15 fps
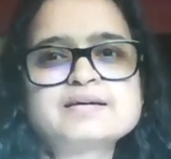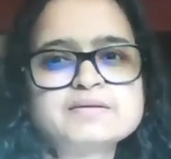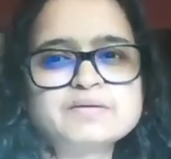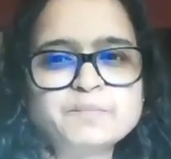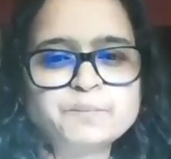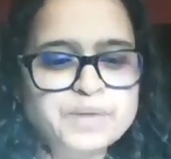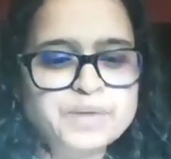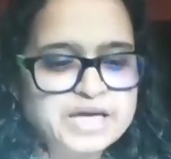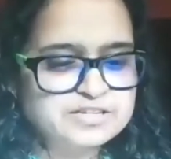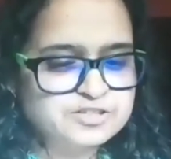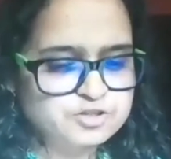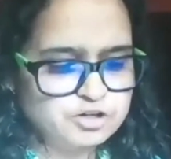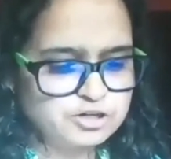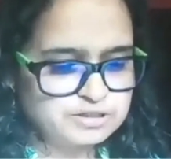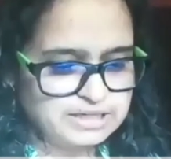based
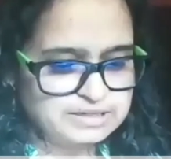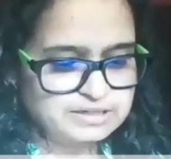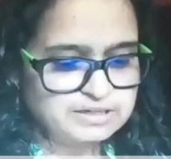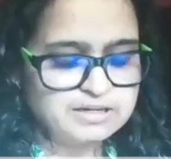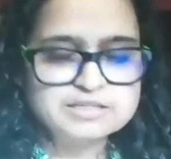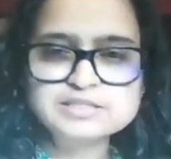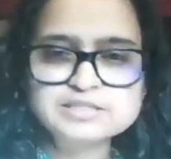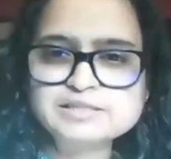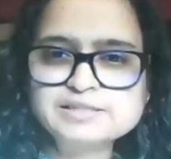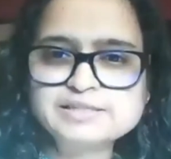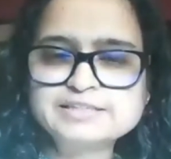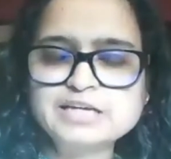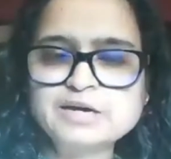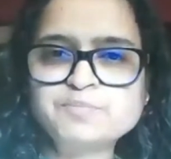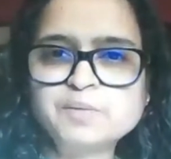on an article that
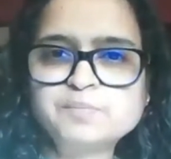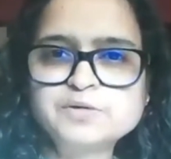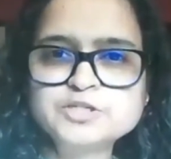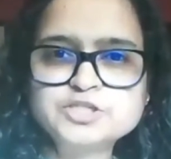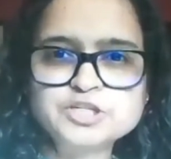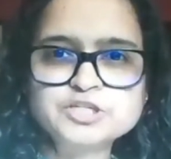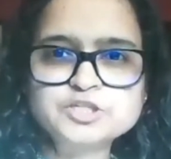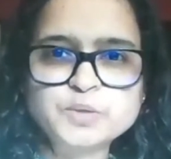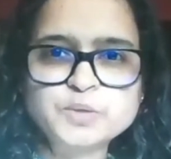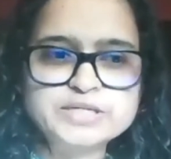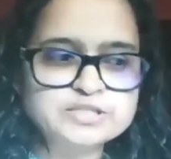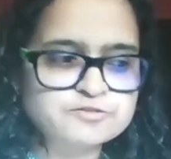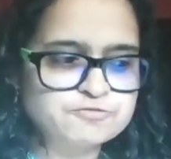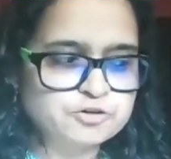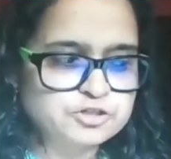I published in
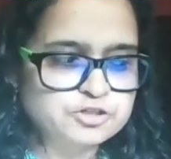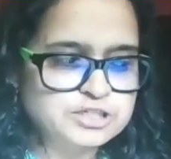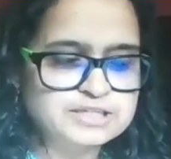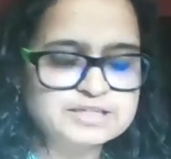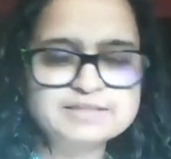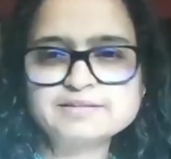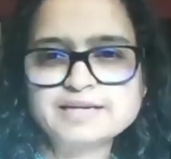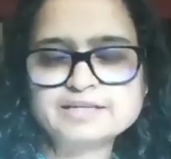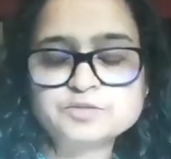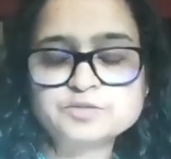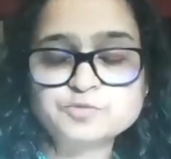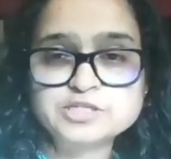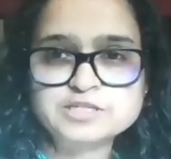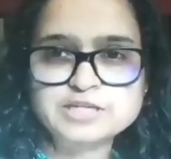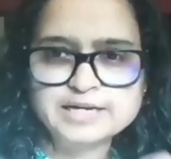2014, and it
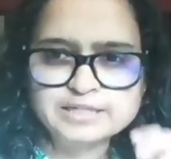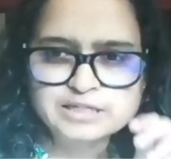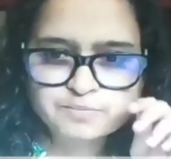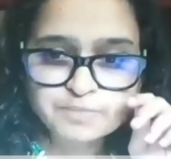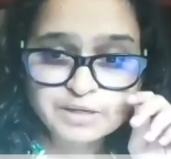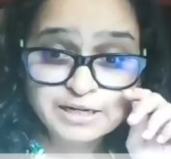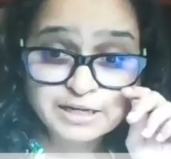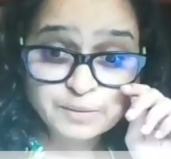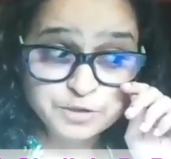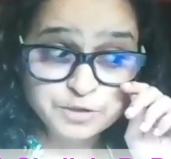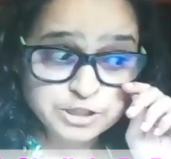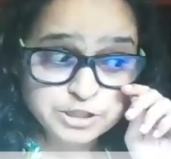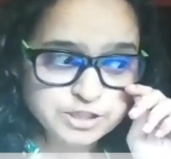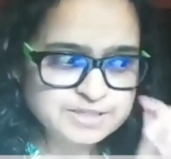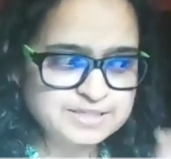was titled Building
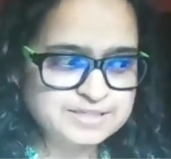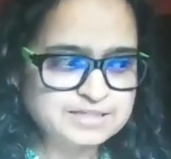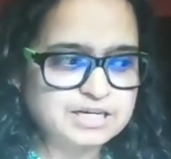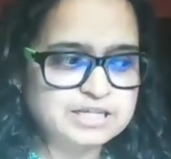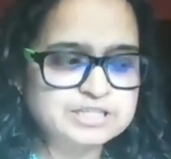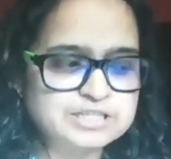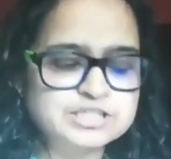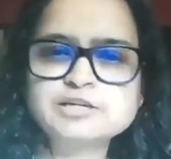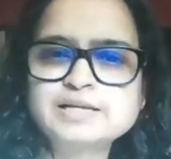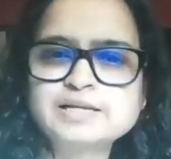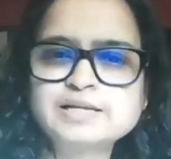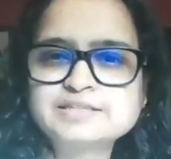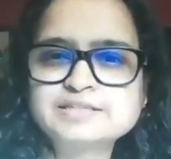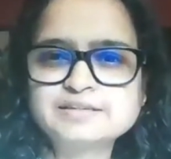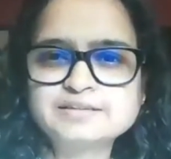Bridges,
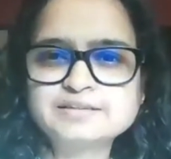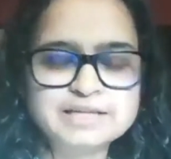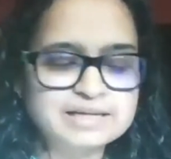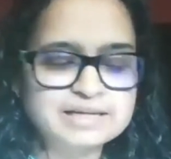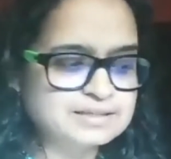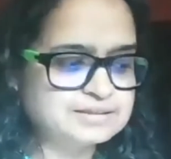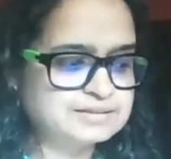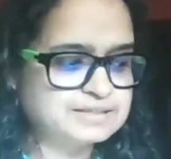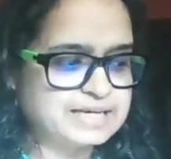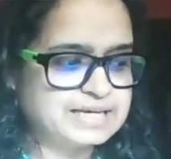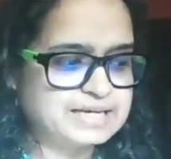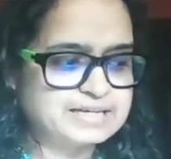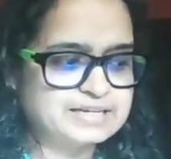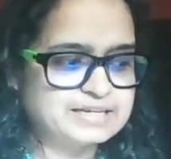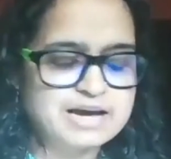Articulating Dalit
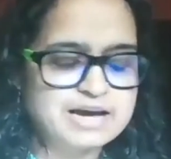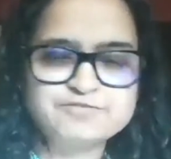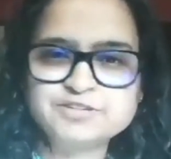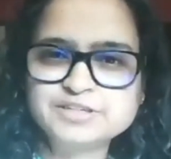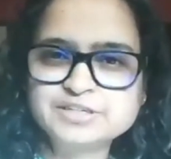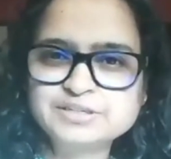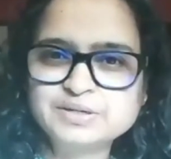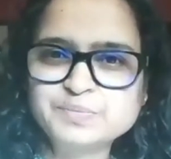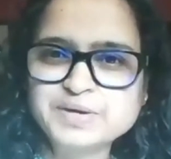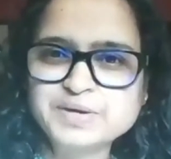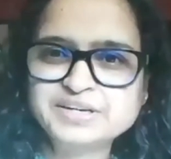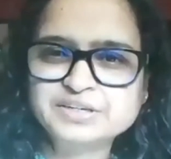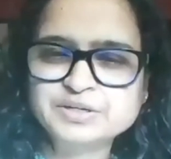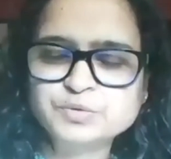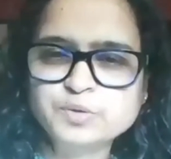and African
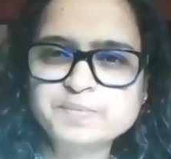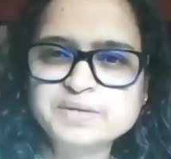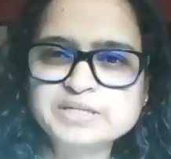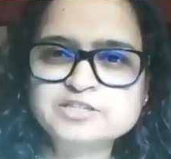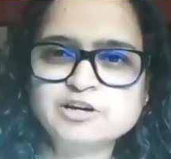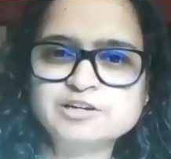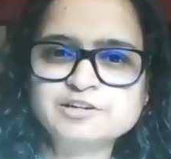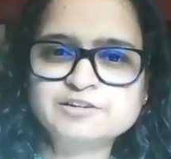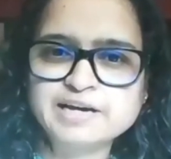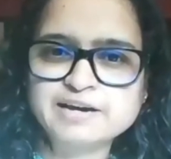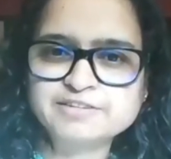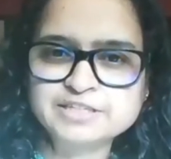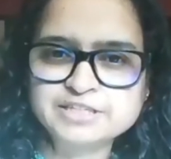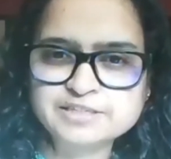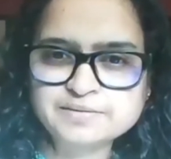American Women's
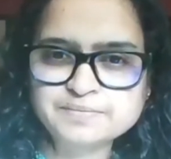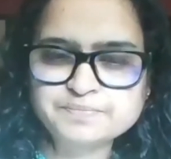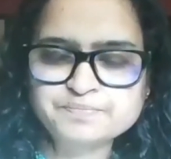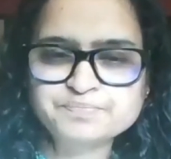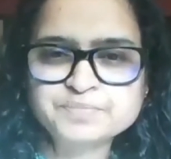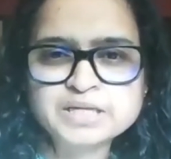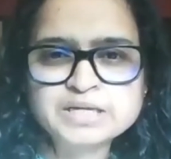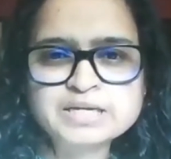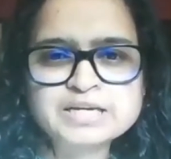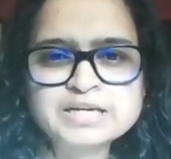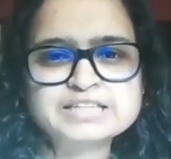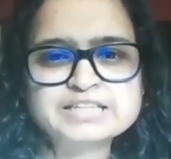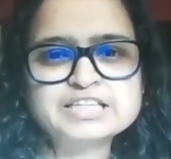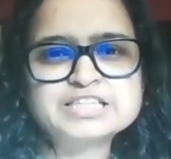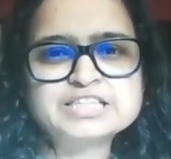Solidarity.
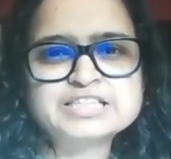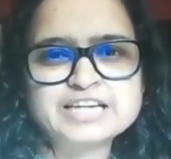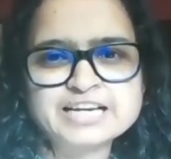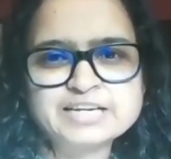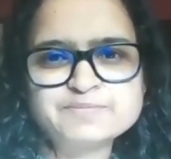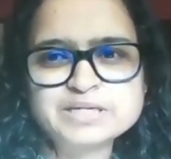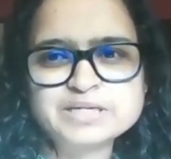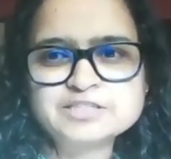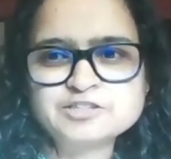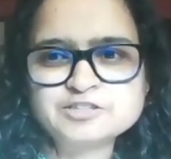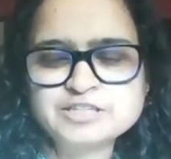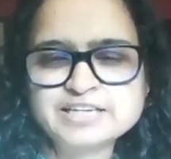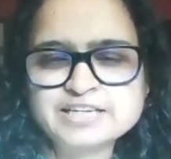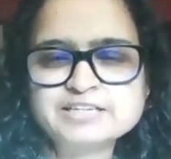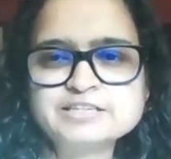The timing
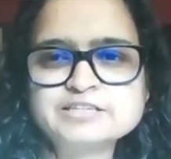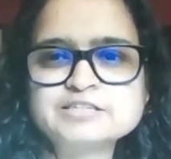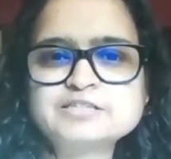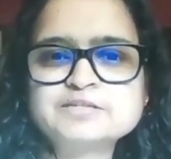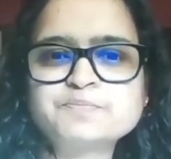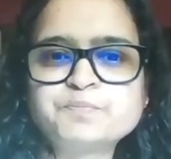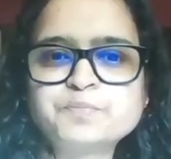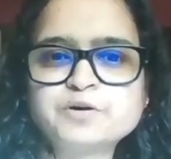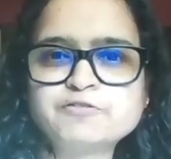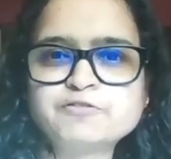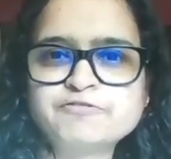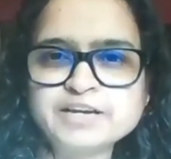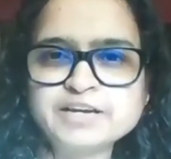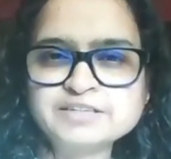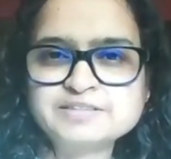today is
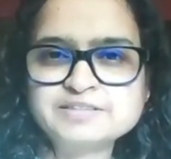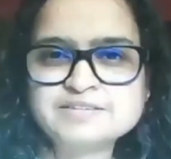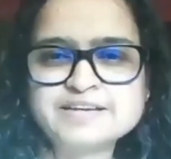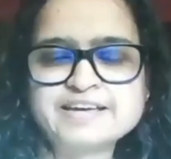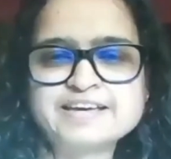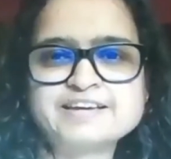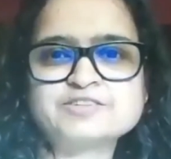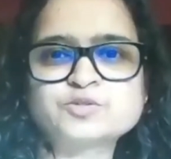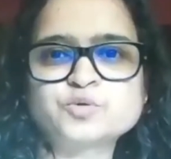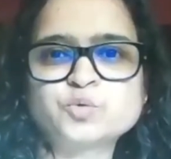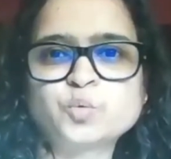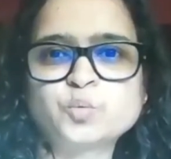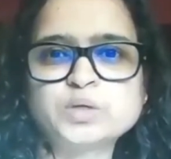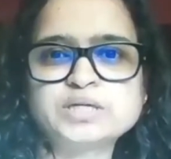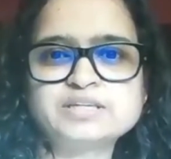perfect as
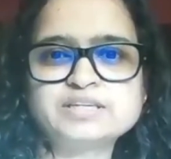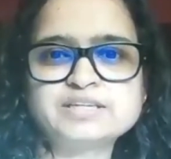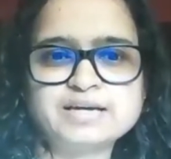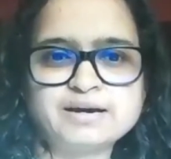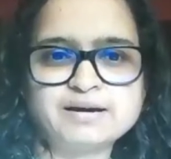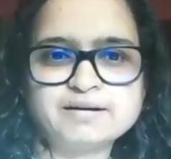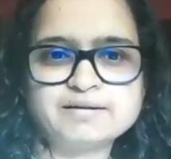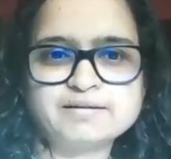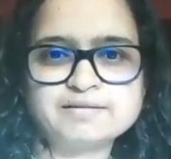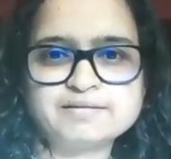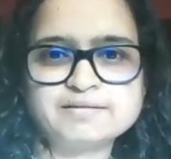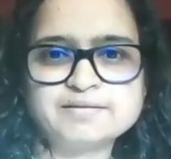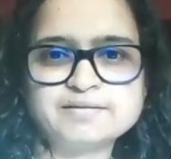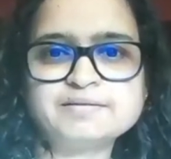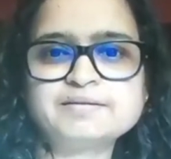we
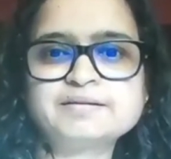are